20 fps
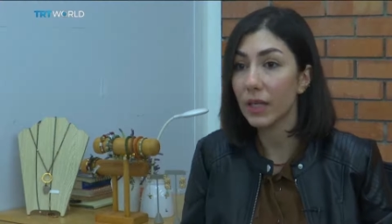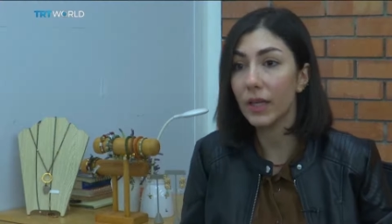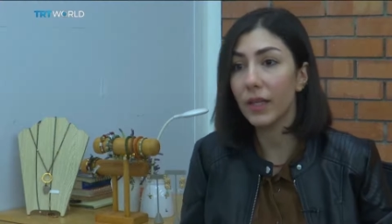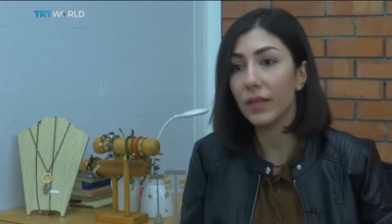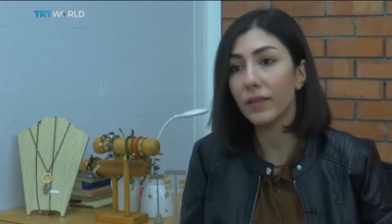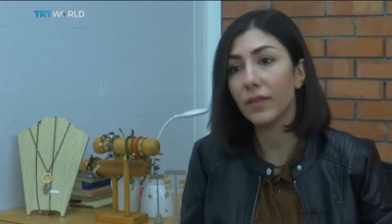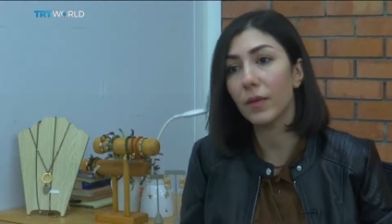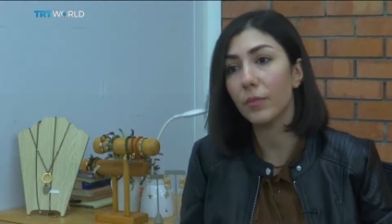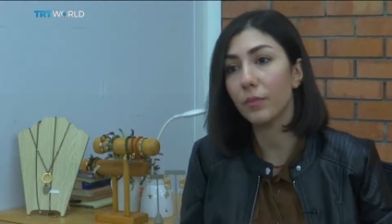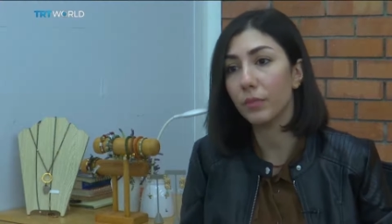I
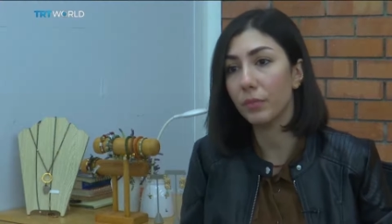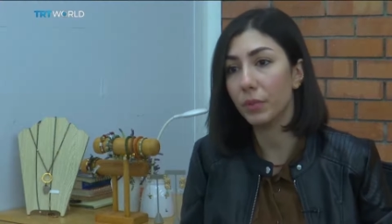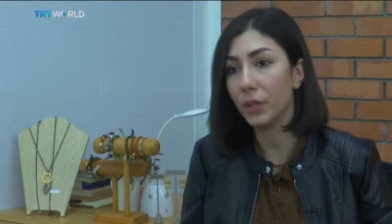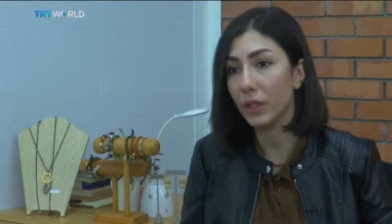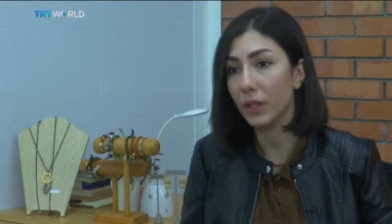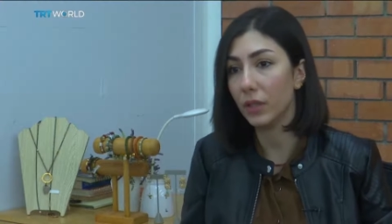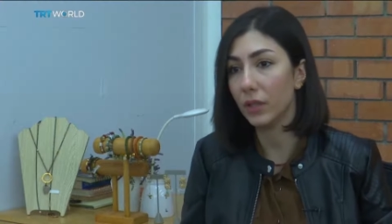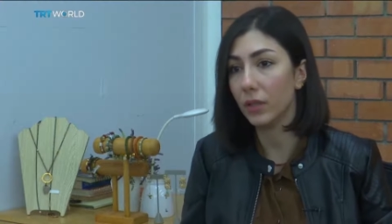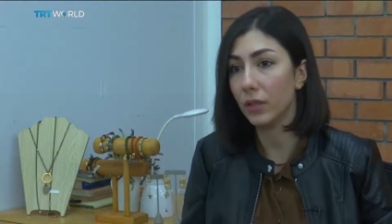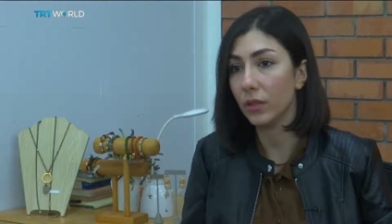developed
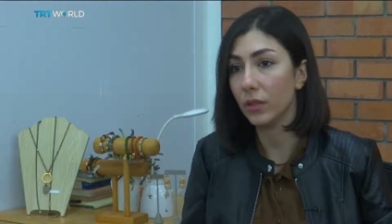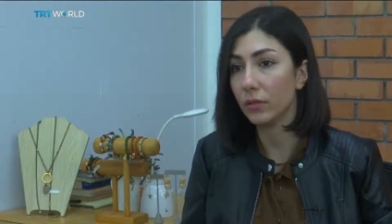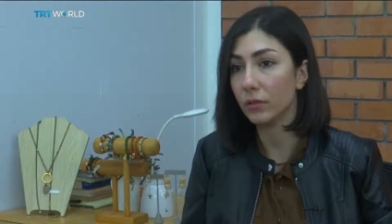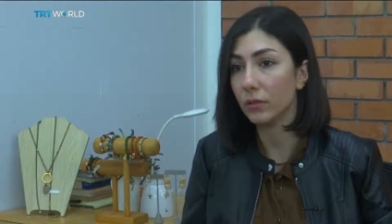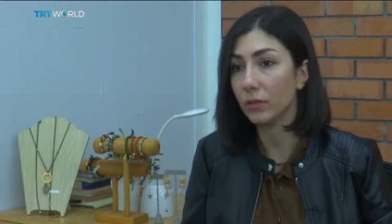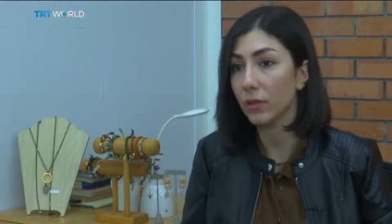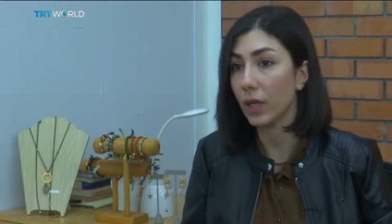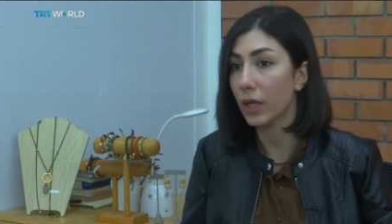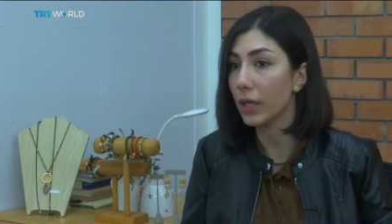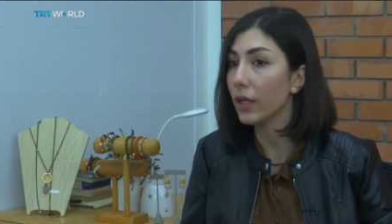my
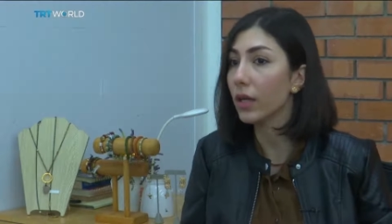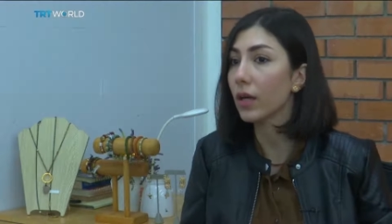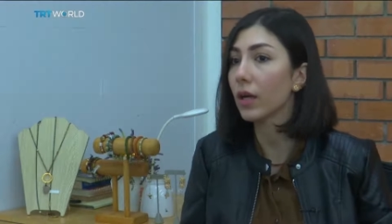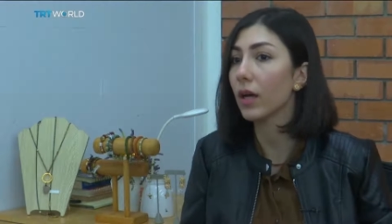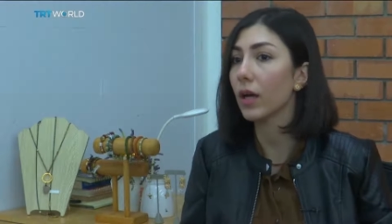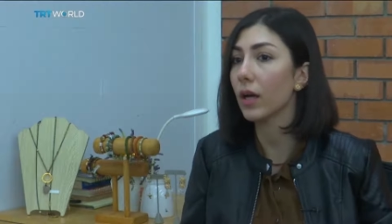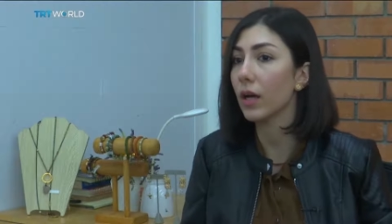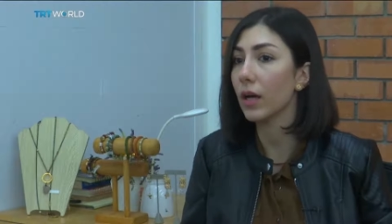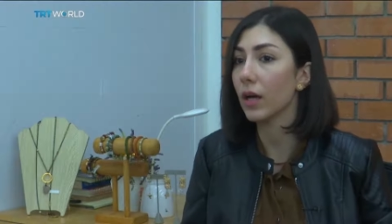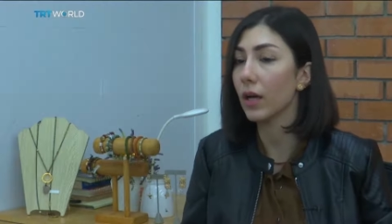skills and
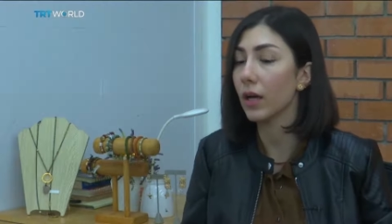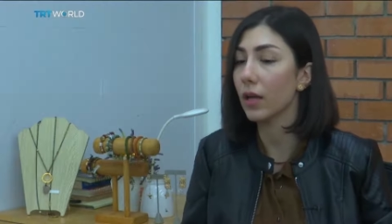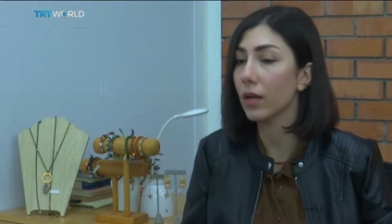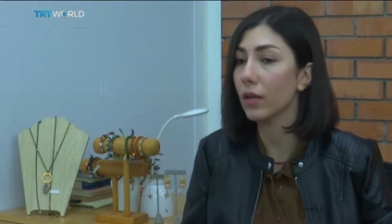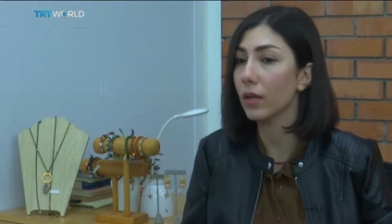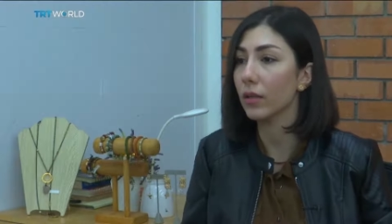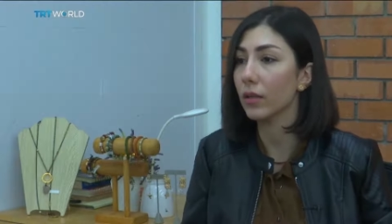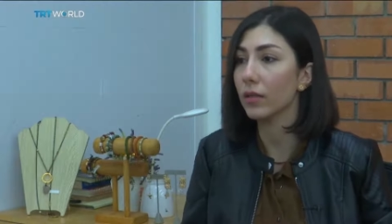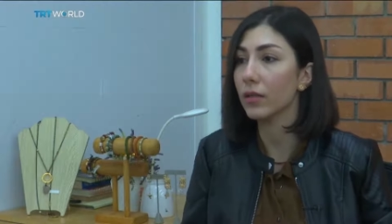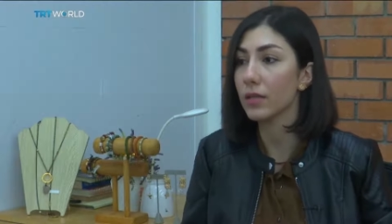took
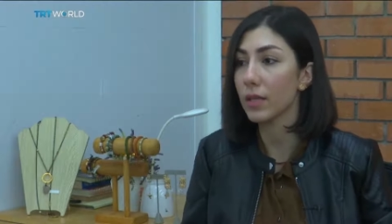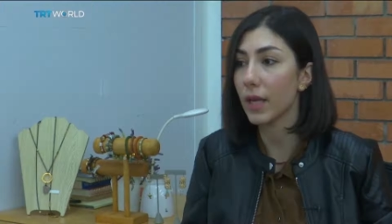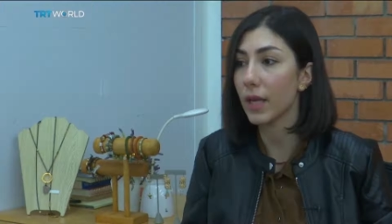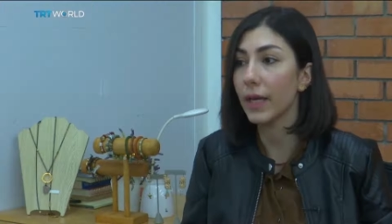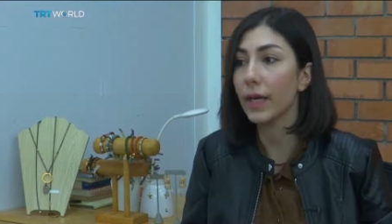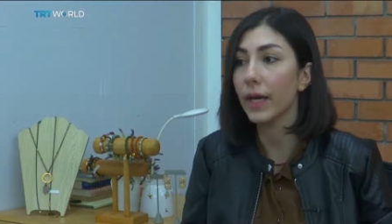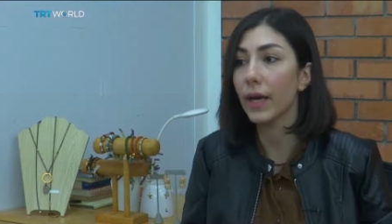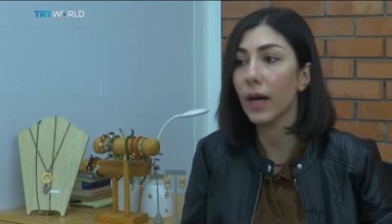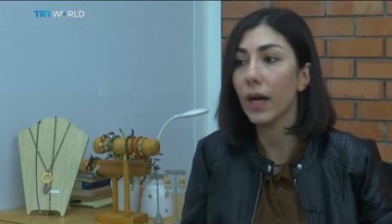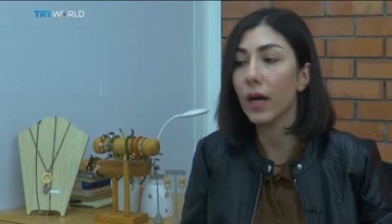courses
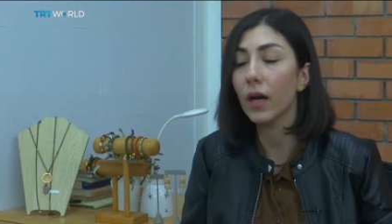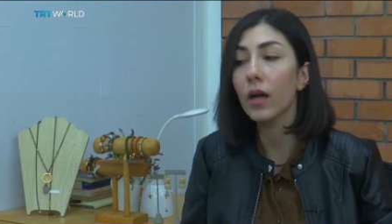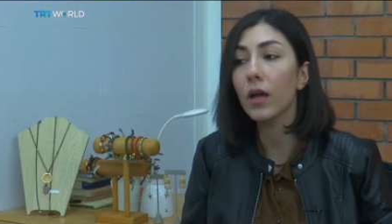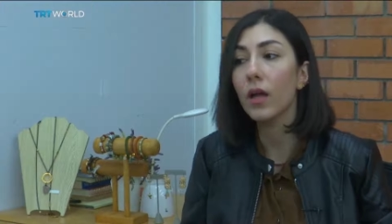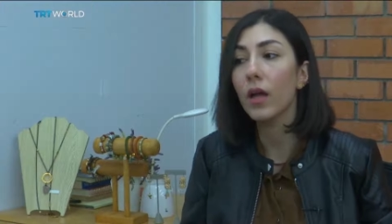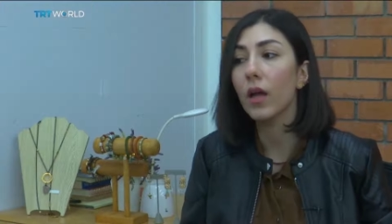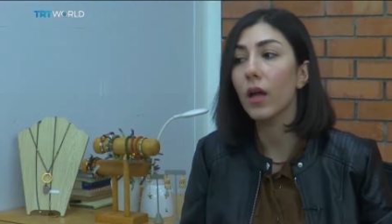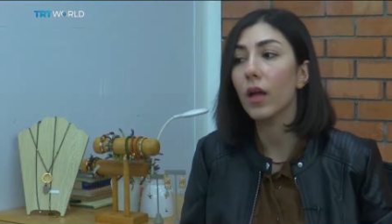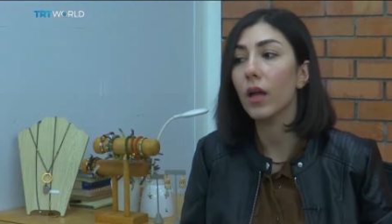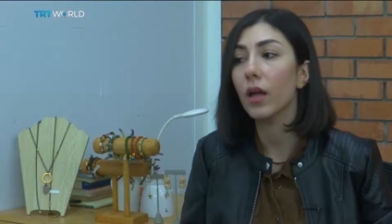and
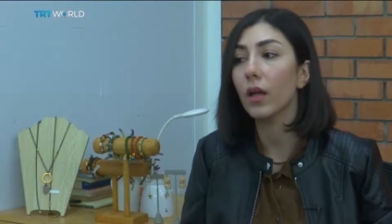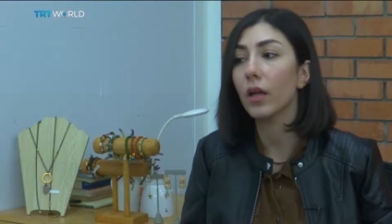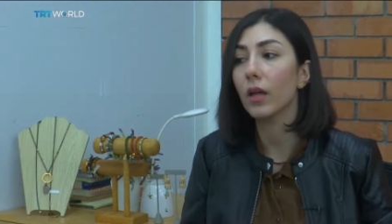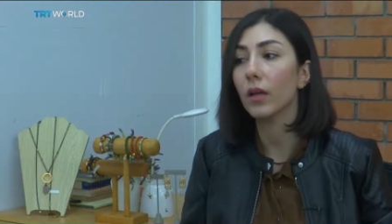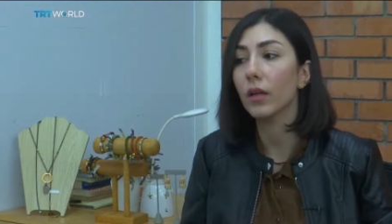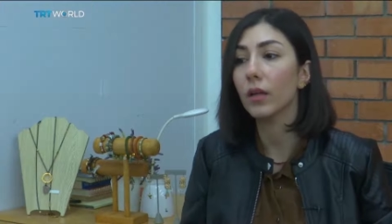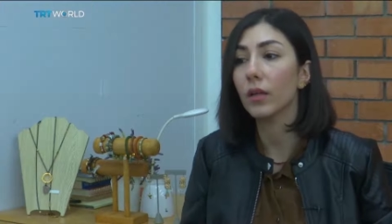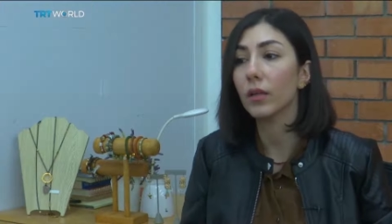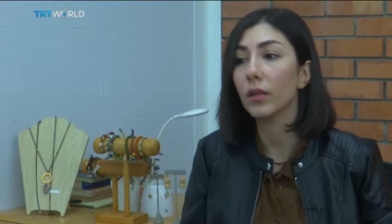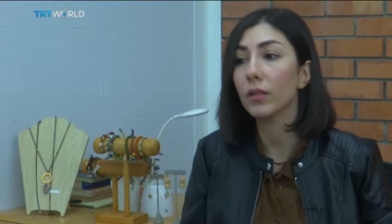discovered new
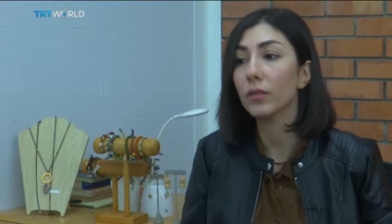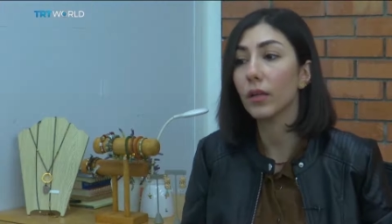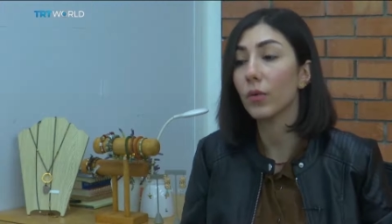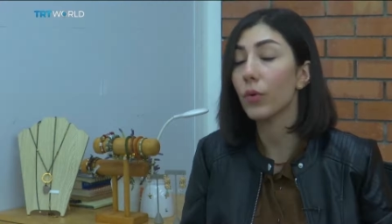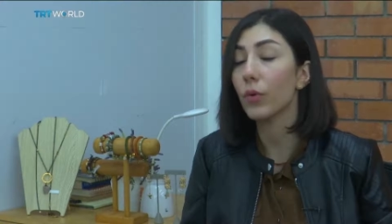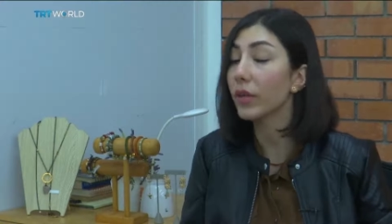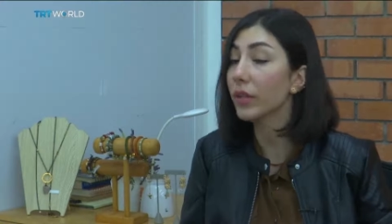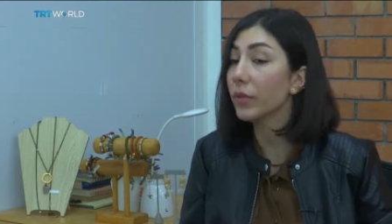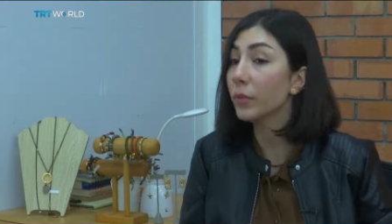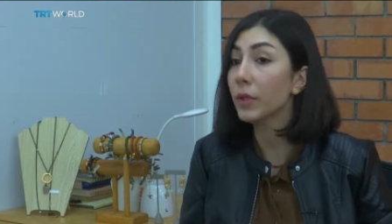design and
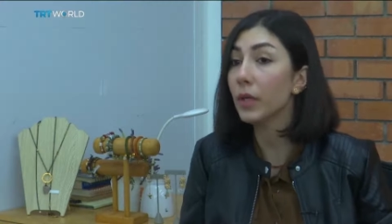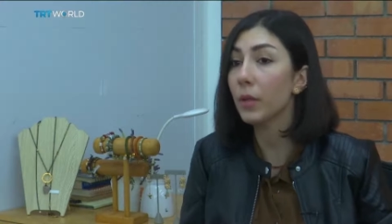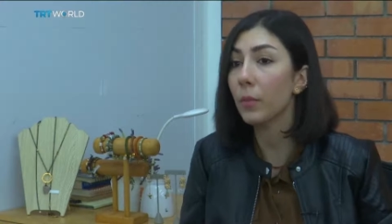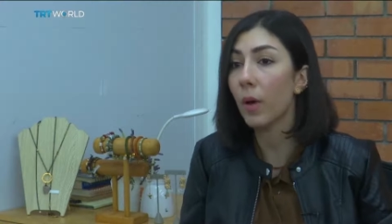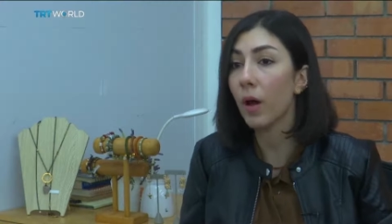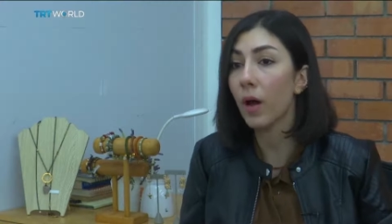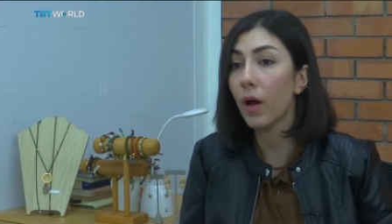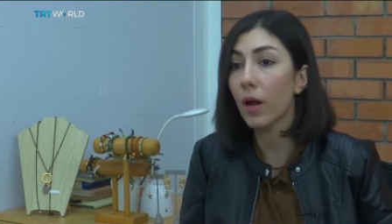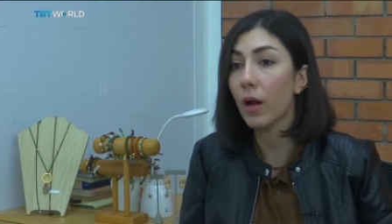techniques to make